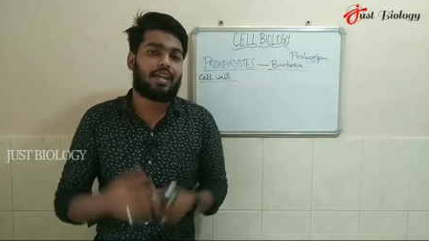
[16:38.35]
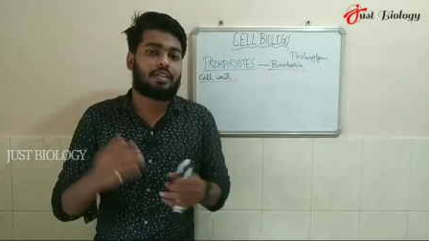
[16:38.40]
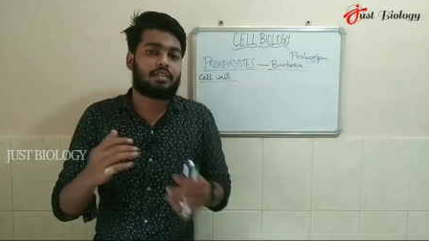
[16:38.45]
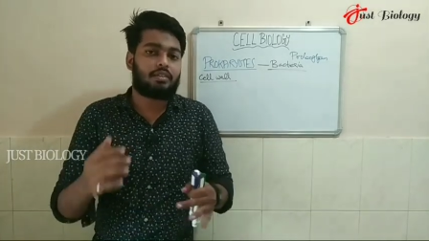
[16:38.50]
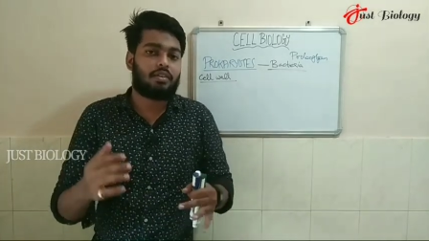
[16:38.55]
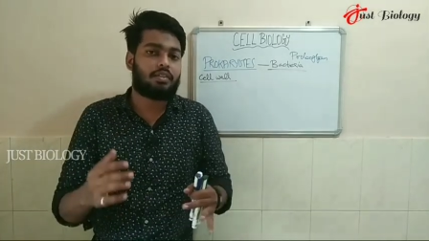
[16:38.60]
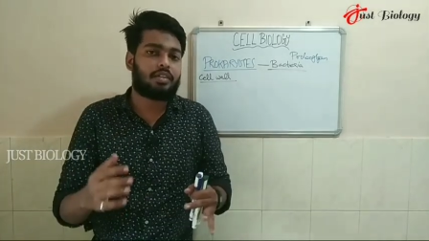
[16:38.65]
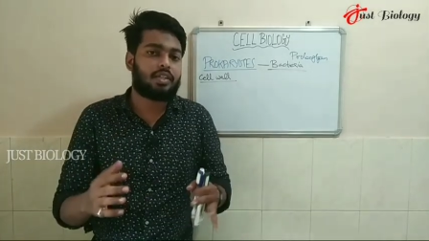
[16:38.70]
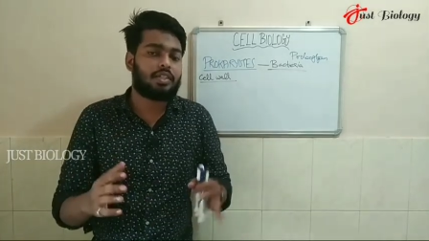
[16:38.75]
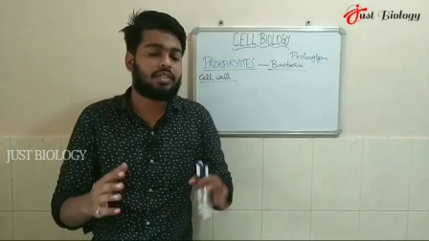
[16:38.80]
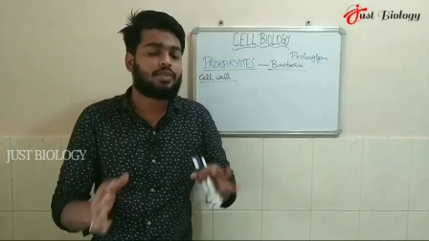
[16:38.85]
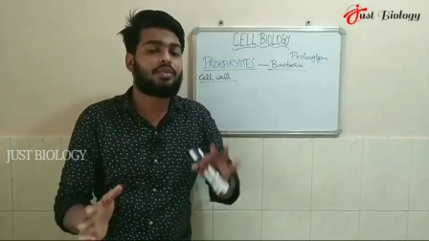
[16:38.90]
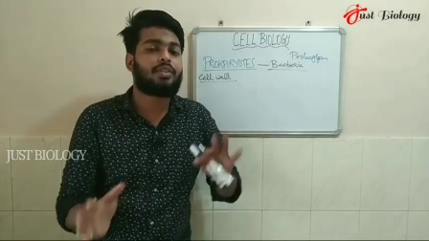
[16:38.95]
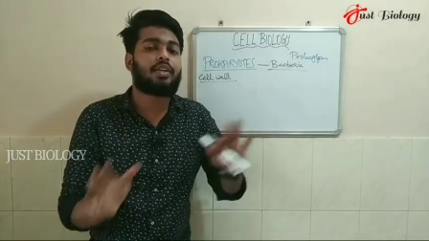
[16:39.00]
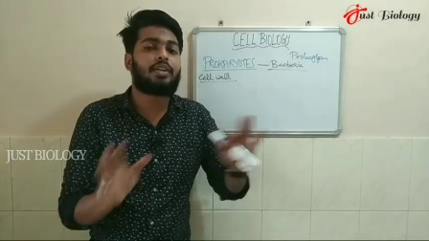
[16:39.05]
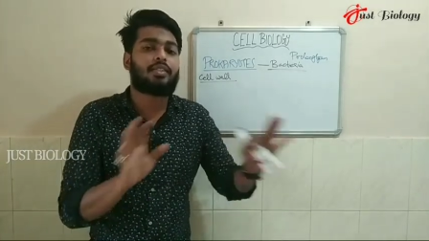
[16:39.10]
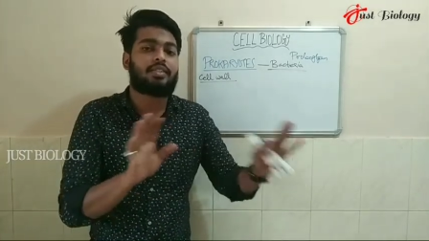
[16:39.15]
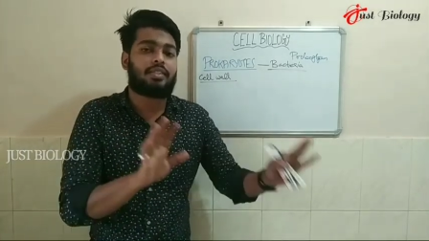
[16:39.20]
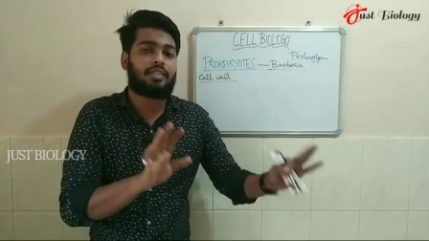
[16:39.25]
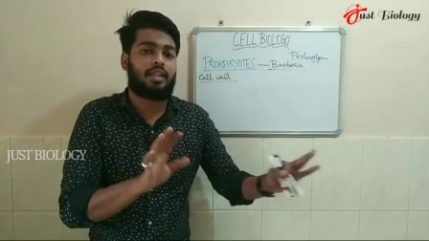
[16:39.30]
according to
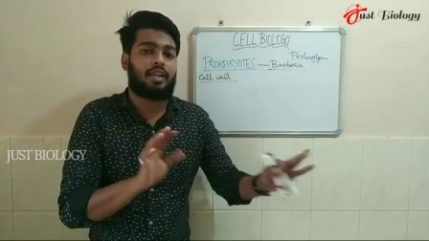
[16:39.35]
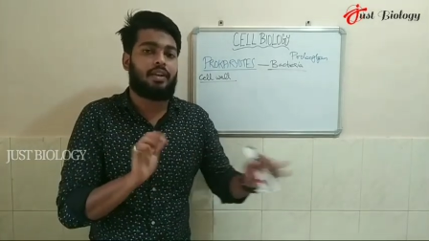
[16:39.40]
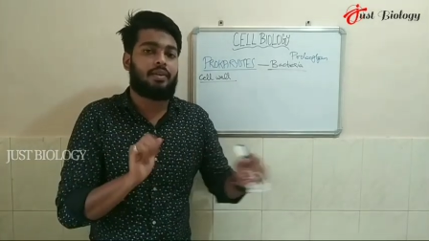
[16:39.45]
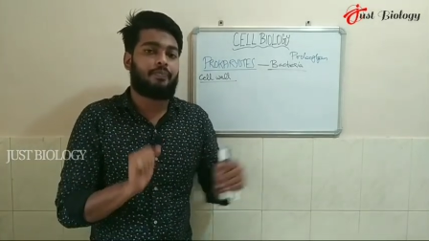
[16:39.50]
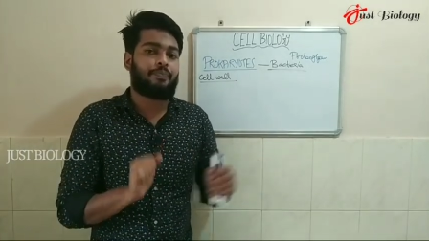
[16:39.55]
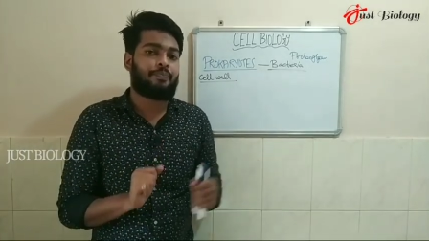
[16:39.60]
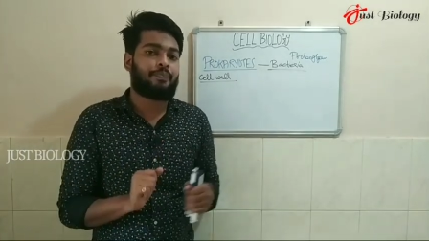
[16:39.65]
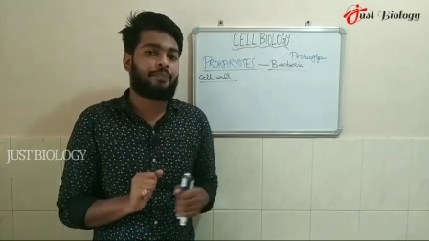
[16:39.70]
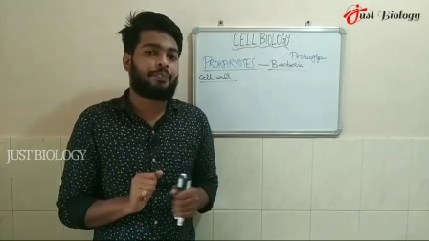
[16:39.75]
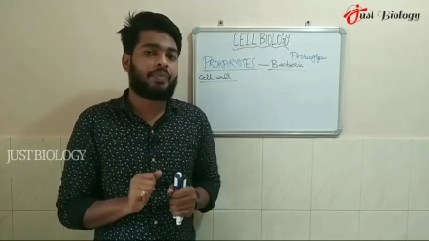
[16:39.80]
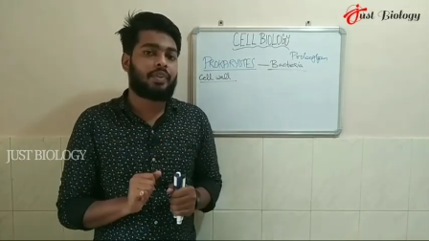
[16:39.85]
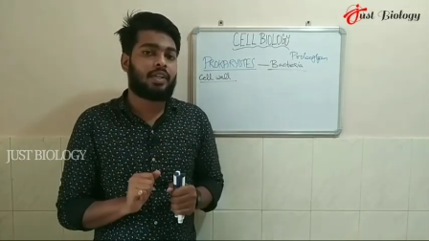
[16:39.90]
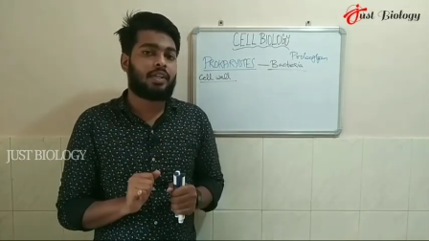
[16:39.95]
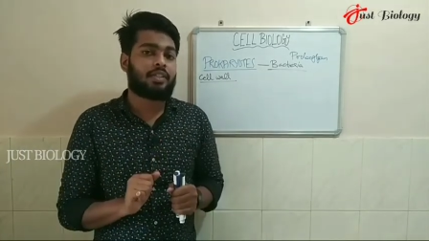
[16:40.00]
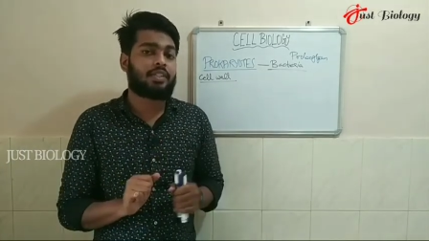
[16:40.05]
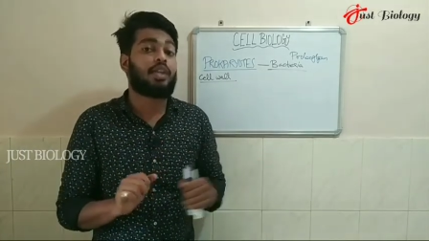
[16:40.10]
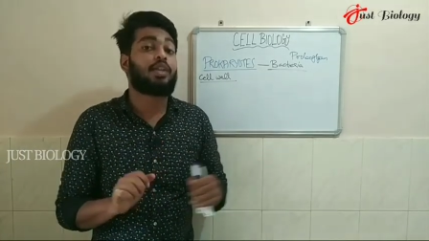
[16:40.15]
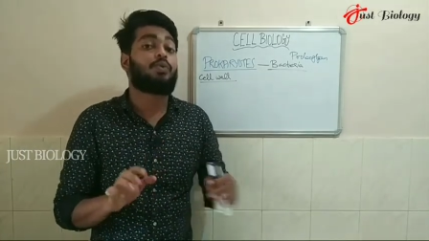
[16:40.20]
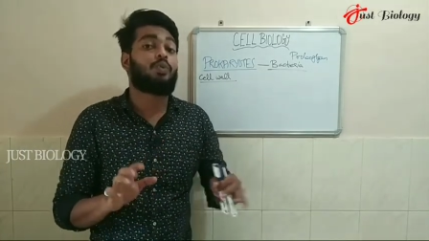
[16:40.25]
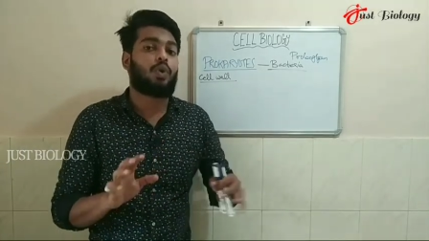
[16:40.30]
their
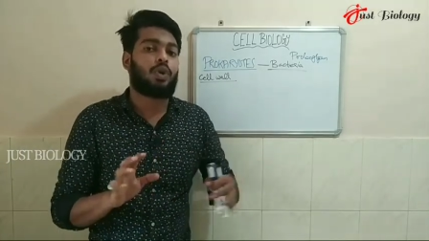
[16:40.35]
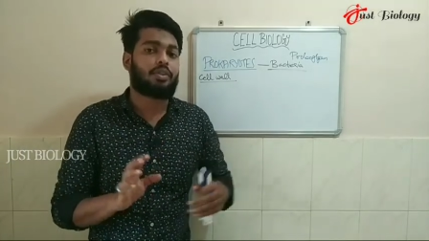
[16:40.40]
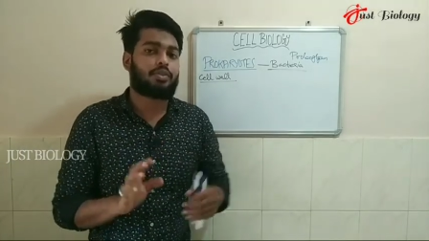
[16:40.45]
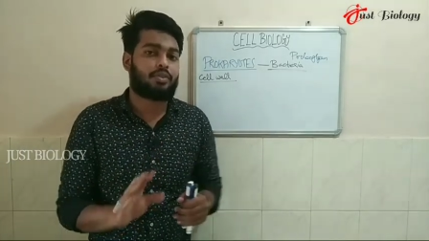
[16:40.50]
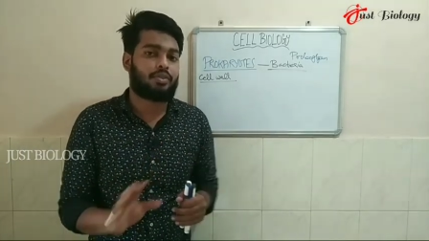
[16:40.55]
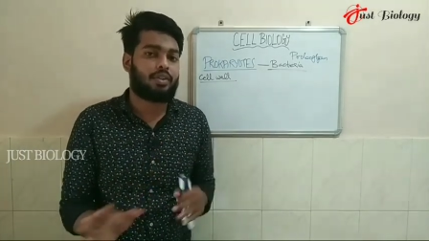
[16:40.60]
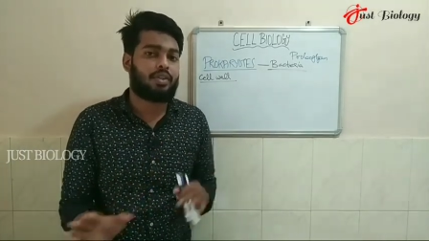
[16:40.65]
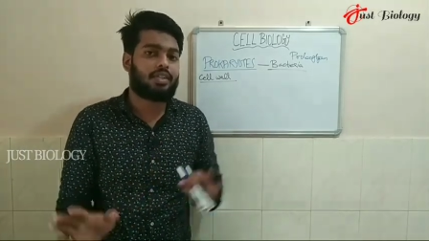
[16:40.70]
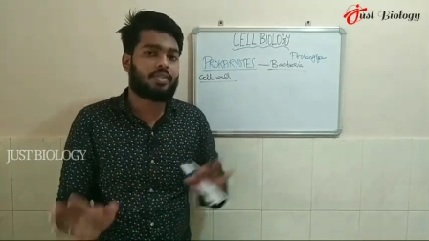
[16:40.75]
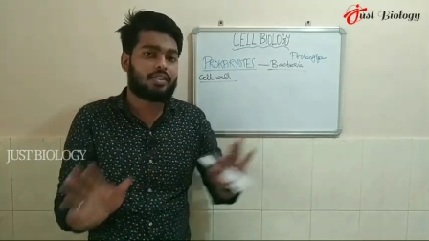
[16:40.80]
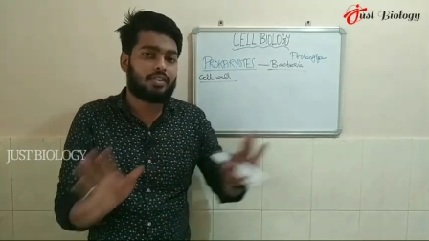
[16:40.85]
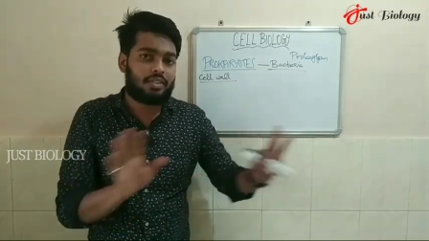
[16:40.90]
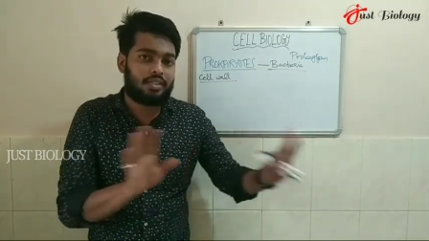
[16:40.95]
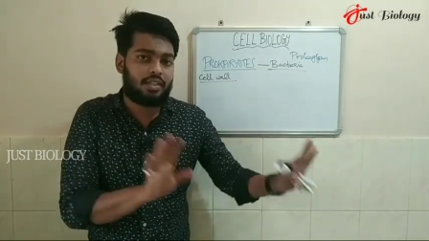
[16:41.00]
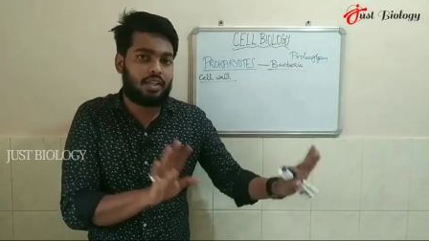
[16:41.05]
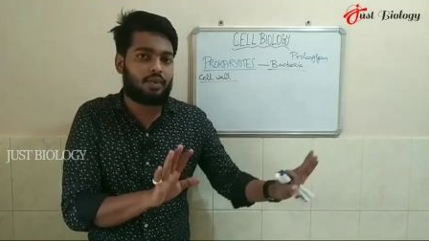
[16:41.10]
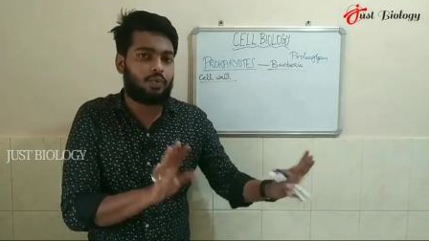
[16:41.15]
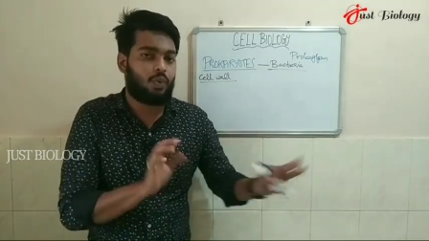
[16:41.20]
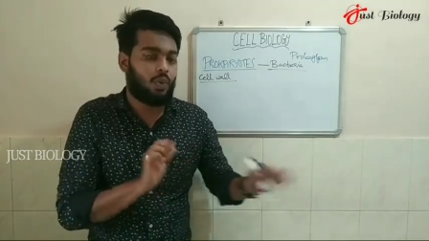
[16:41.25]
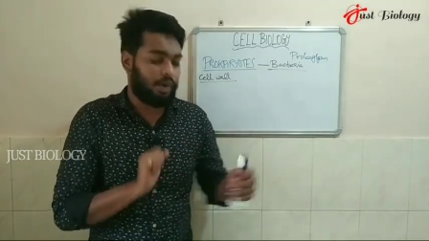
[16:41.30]
cell
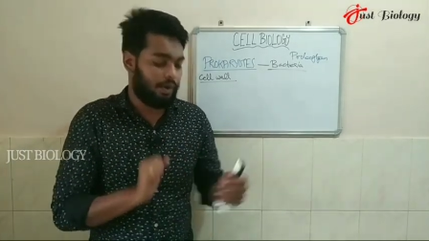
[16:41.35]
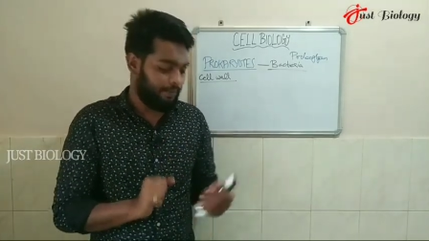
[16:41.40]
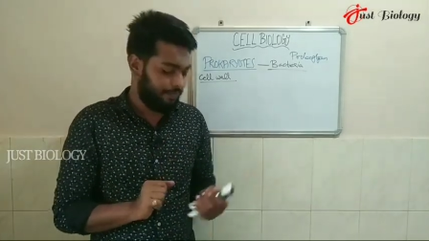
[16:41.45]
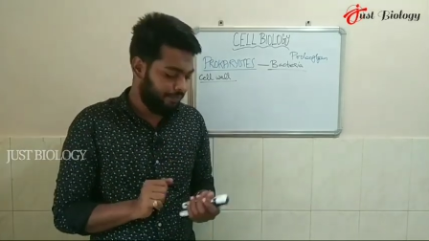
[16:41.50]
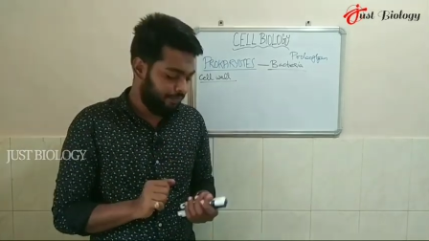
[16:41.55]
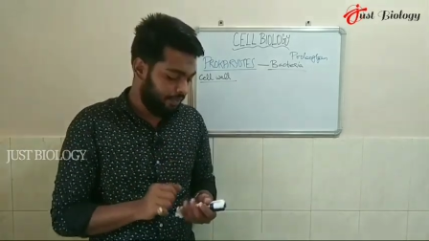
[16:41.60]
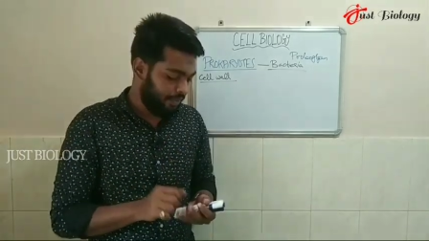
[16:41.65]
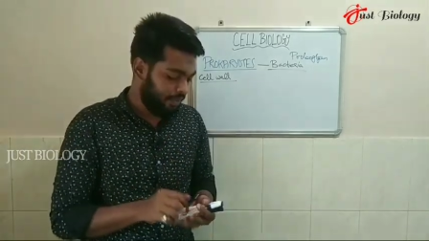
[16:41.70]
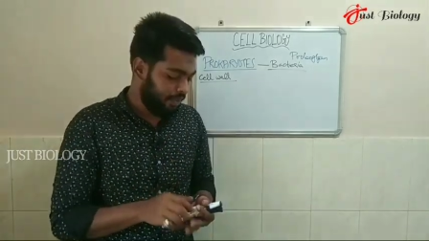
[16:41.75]
wall.